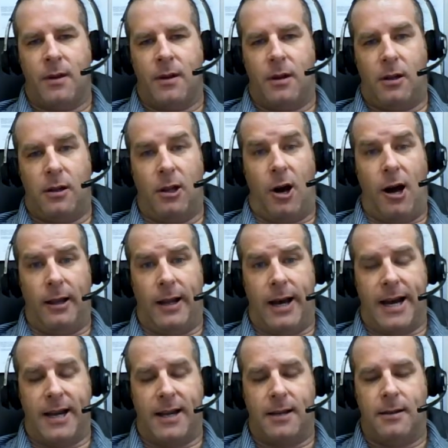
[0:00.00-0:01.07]

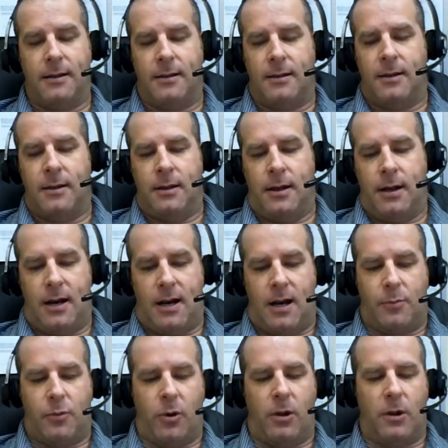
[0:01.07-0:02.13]
claw-like
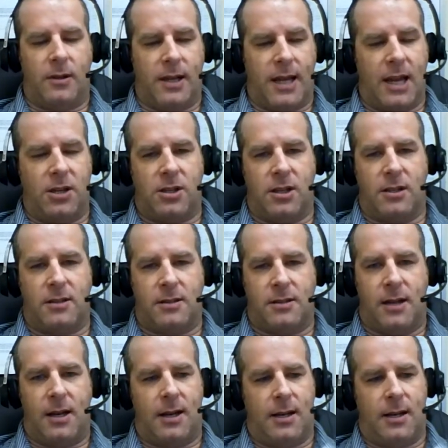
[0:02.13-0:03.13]
prolongations